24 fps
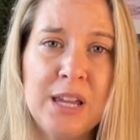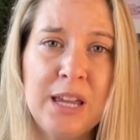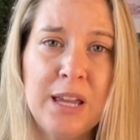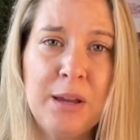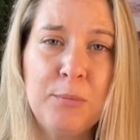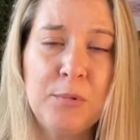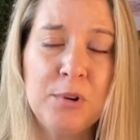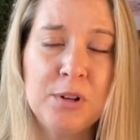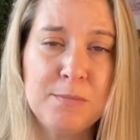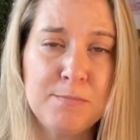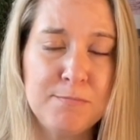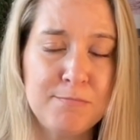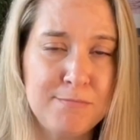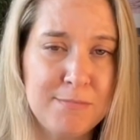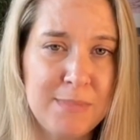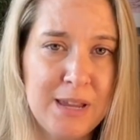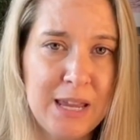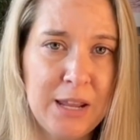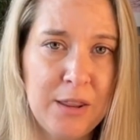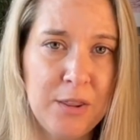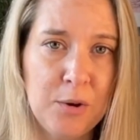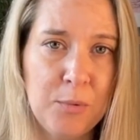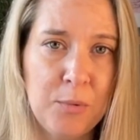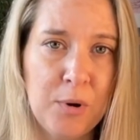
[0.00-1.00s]
it would
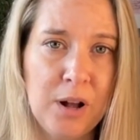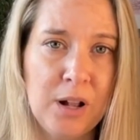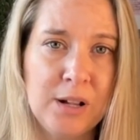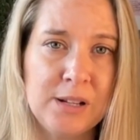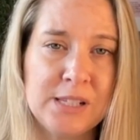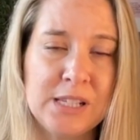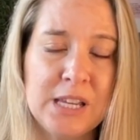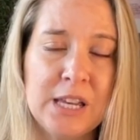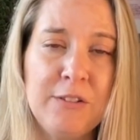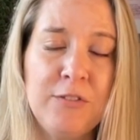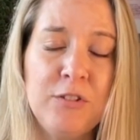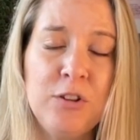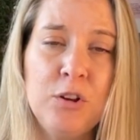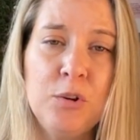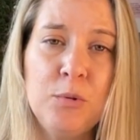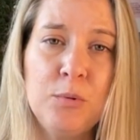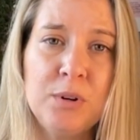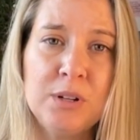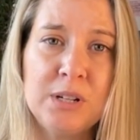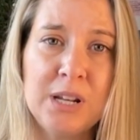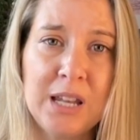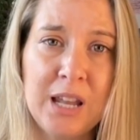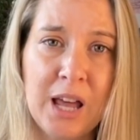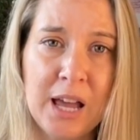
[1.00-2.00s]
mean the world if you
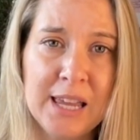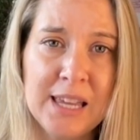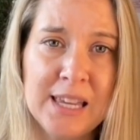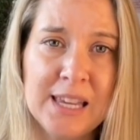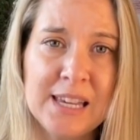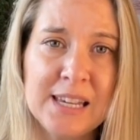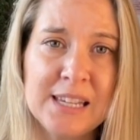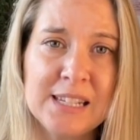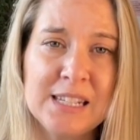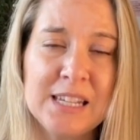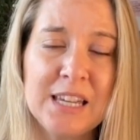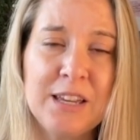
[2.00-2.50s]
would like it,